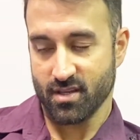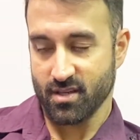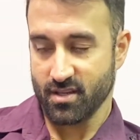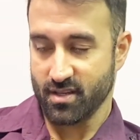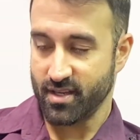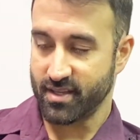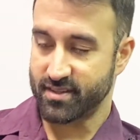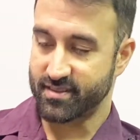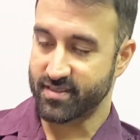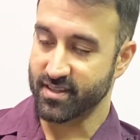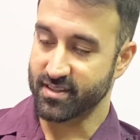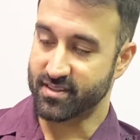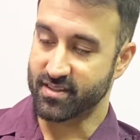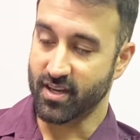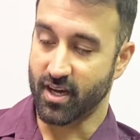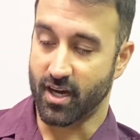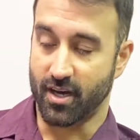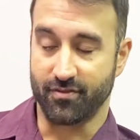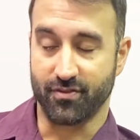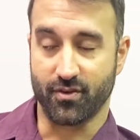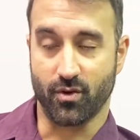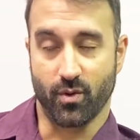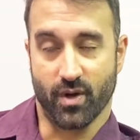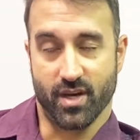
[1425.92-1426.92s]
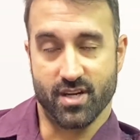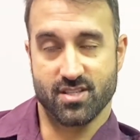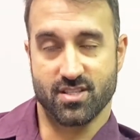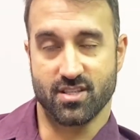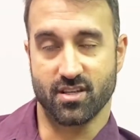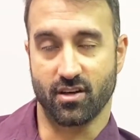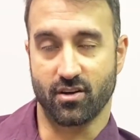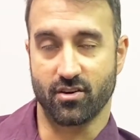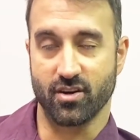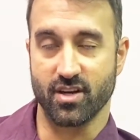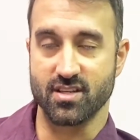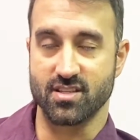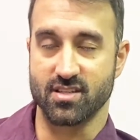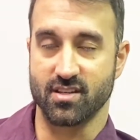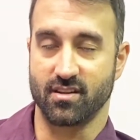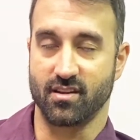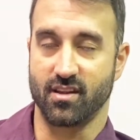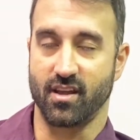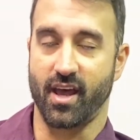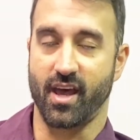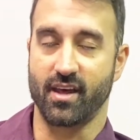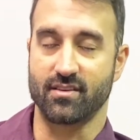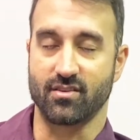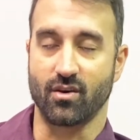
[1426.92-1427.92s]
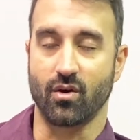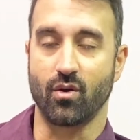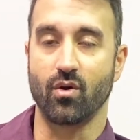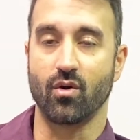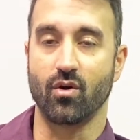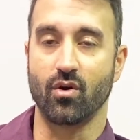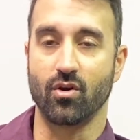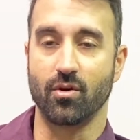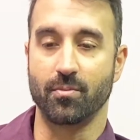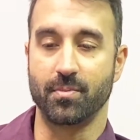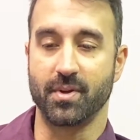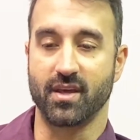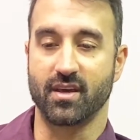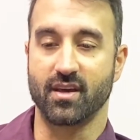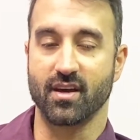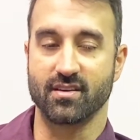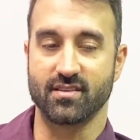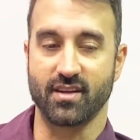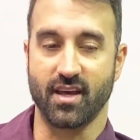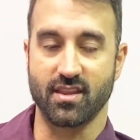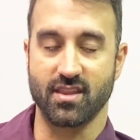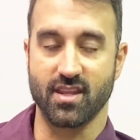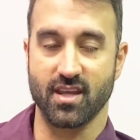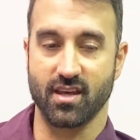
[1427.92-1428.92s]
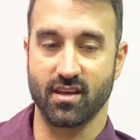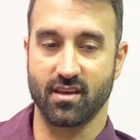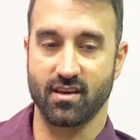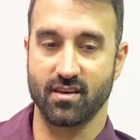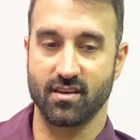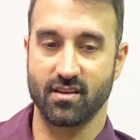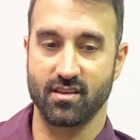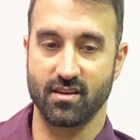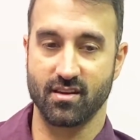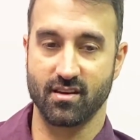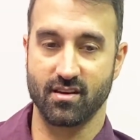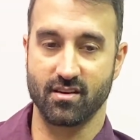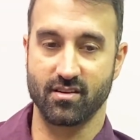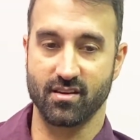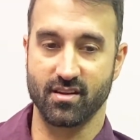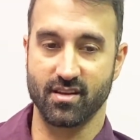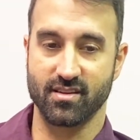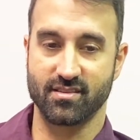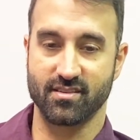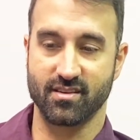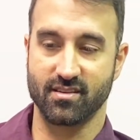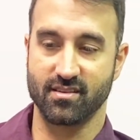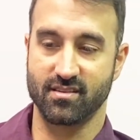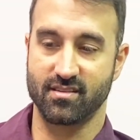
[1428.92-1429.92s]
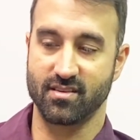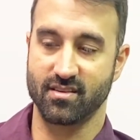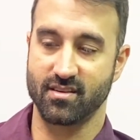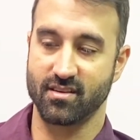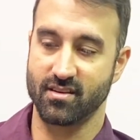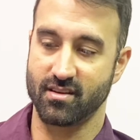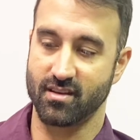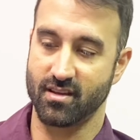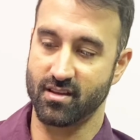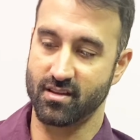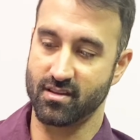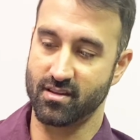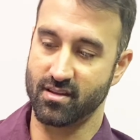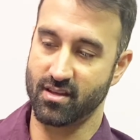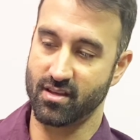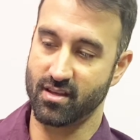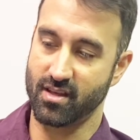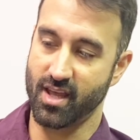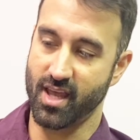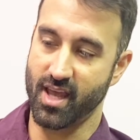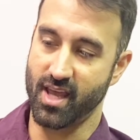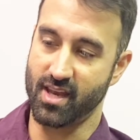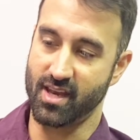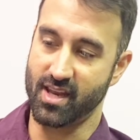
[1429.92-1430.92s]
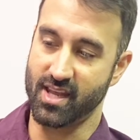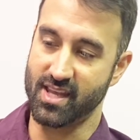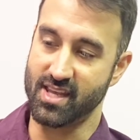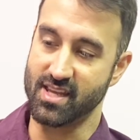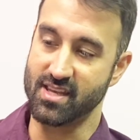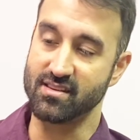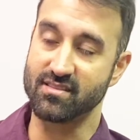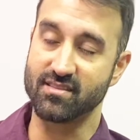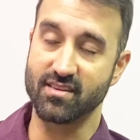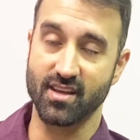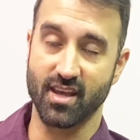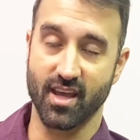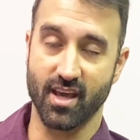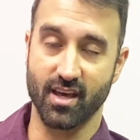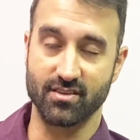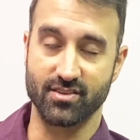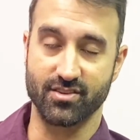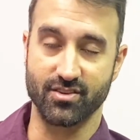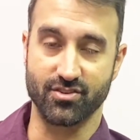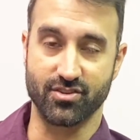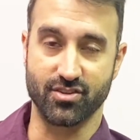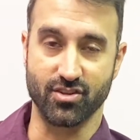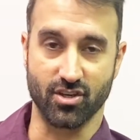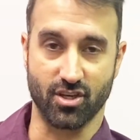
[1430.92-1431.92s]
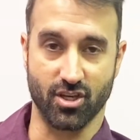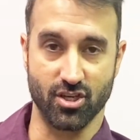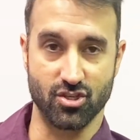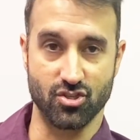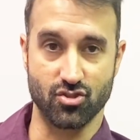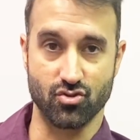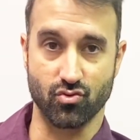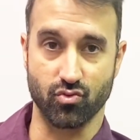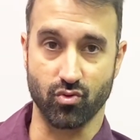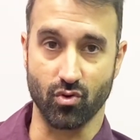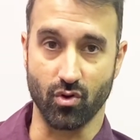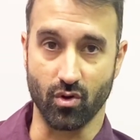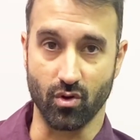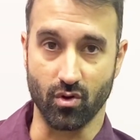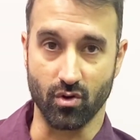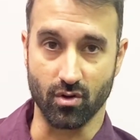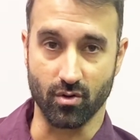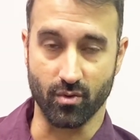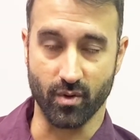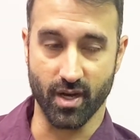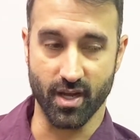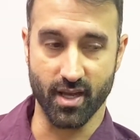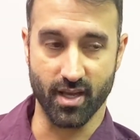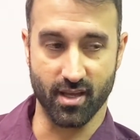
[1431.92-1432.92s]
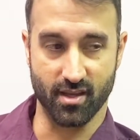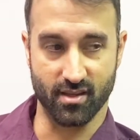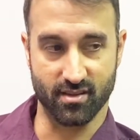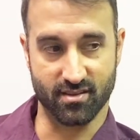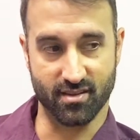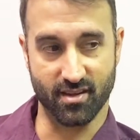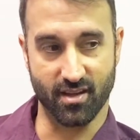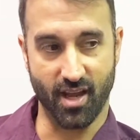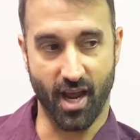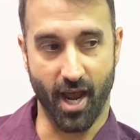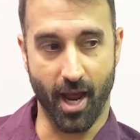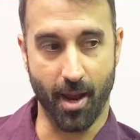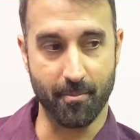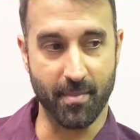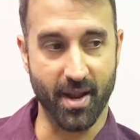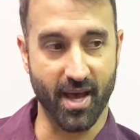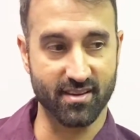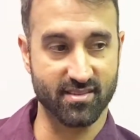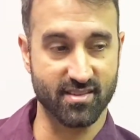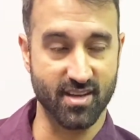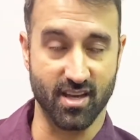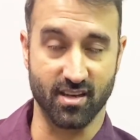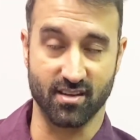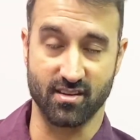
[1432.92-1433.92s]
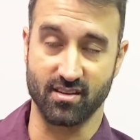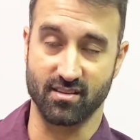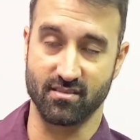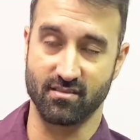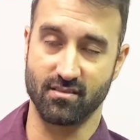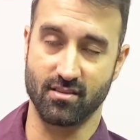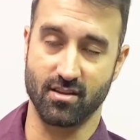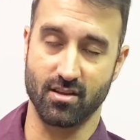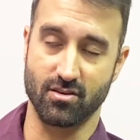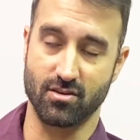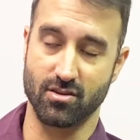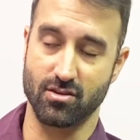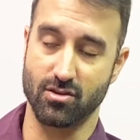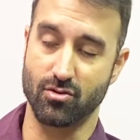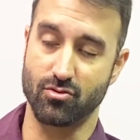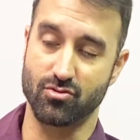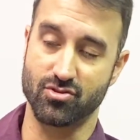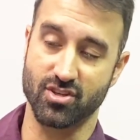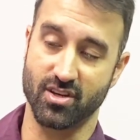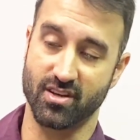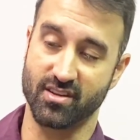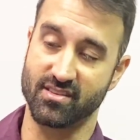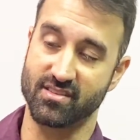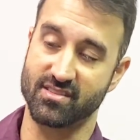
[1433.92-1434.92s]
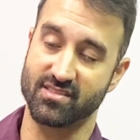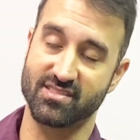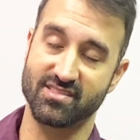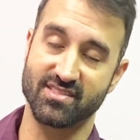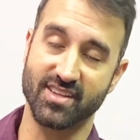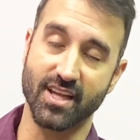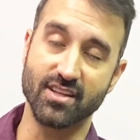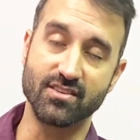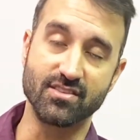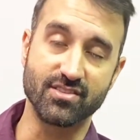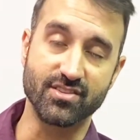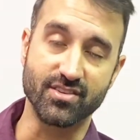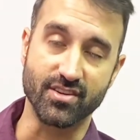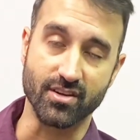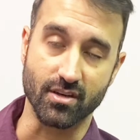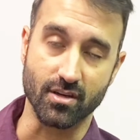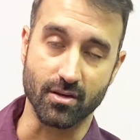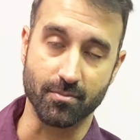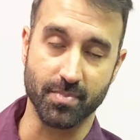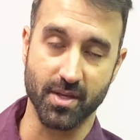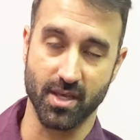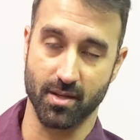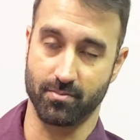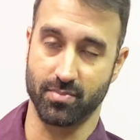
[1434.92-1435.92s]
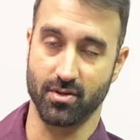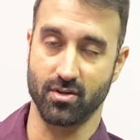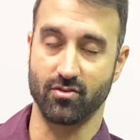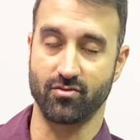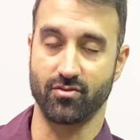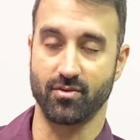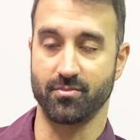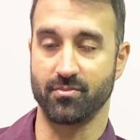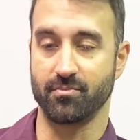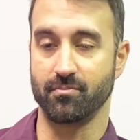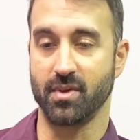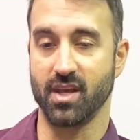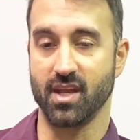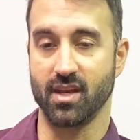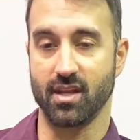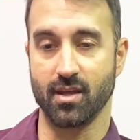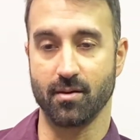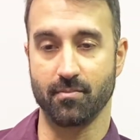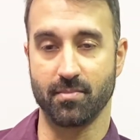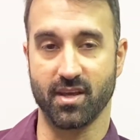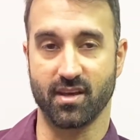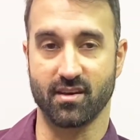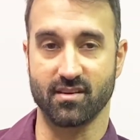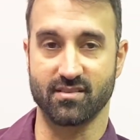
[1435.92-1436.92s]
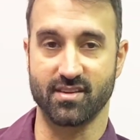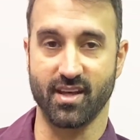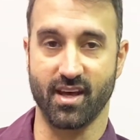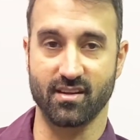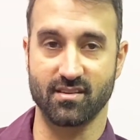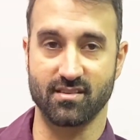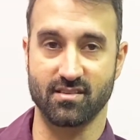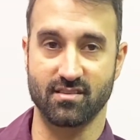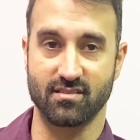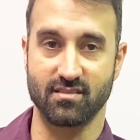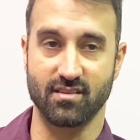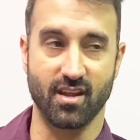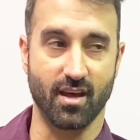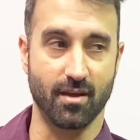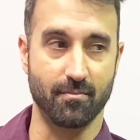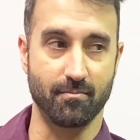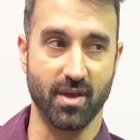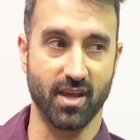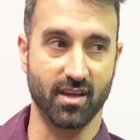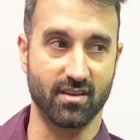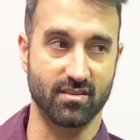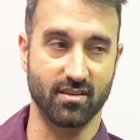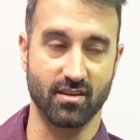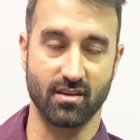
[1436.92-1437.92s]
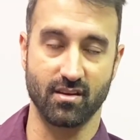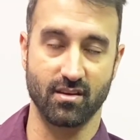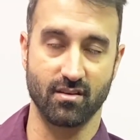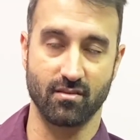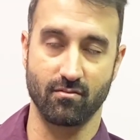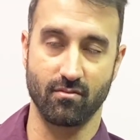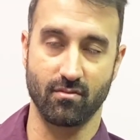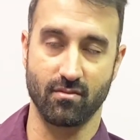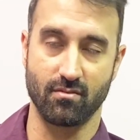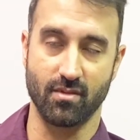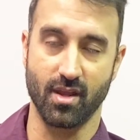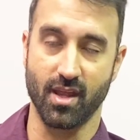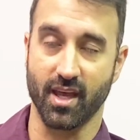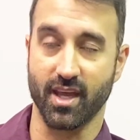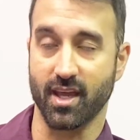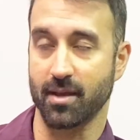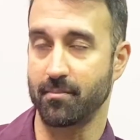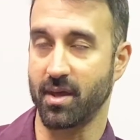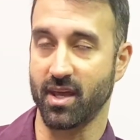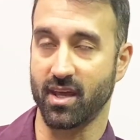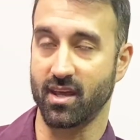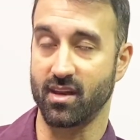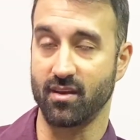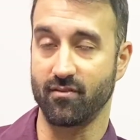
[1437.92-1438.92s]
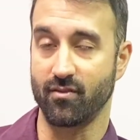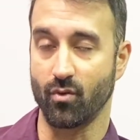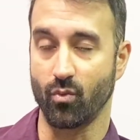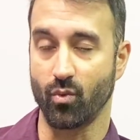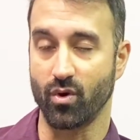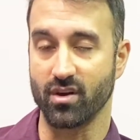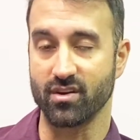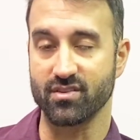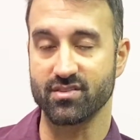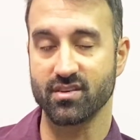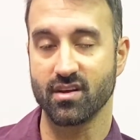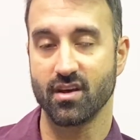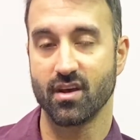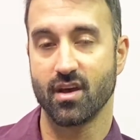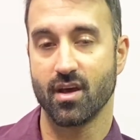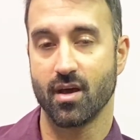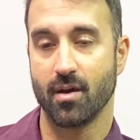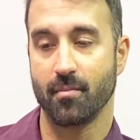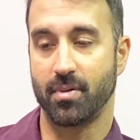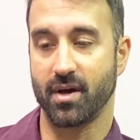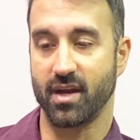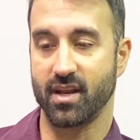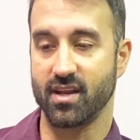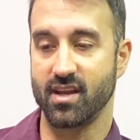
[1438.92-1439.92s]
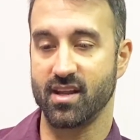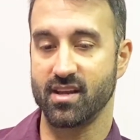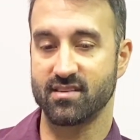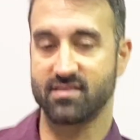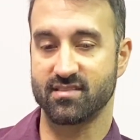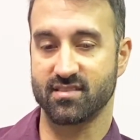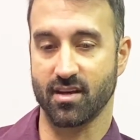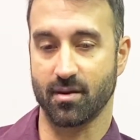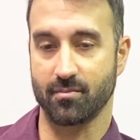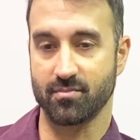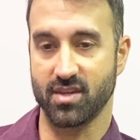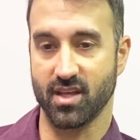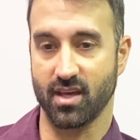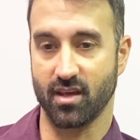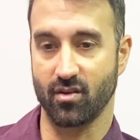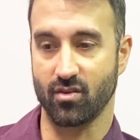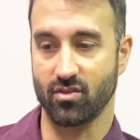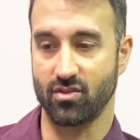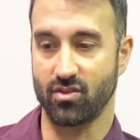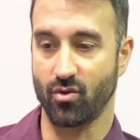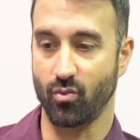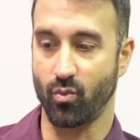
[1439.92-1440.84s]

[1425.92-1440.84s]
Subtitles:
It's a tough question, Christian, as a whole, because I think there isn't an easy answer to control, right? I'm not saying that you shouldn't censor people from media, because that can make it even worse. But it is something to